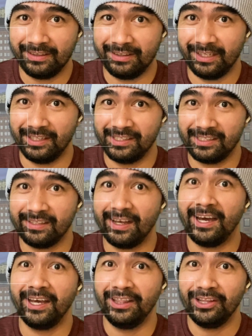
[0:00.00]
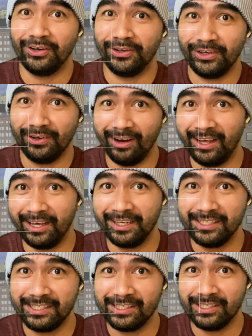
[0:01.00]
that's tied on your
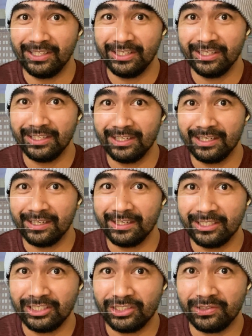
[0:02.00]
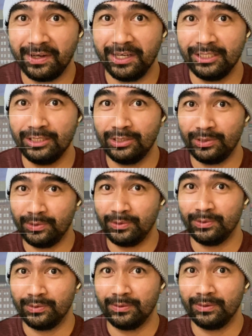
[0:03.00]
legs trying to
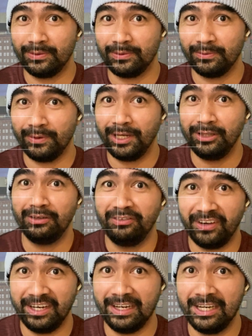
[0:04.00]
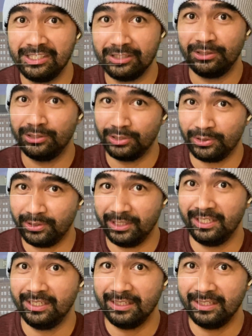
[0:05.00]
run your financial journey.